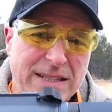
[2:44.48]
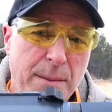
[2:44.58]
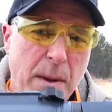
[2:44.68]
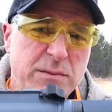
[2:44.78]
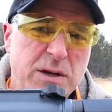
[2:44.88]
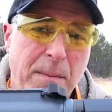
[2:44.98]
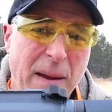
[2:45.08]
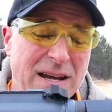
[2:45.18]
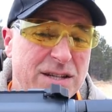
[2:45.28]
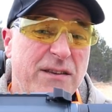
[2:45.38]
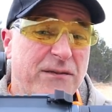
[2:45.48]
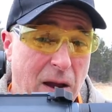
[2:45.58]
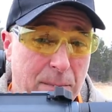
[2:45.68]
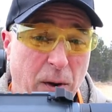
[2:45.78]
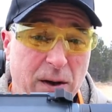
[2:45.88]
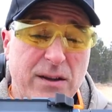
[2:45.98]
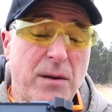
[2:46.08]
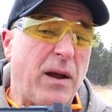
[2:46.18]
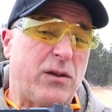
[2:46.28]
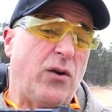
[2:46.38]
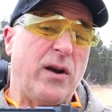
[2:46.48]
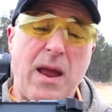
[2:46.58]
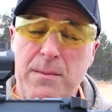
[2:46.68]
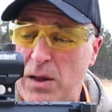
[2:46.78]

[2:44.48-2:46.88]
CMMG Banshee 5.7 by 28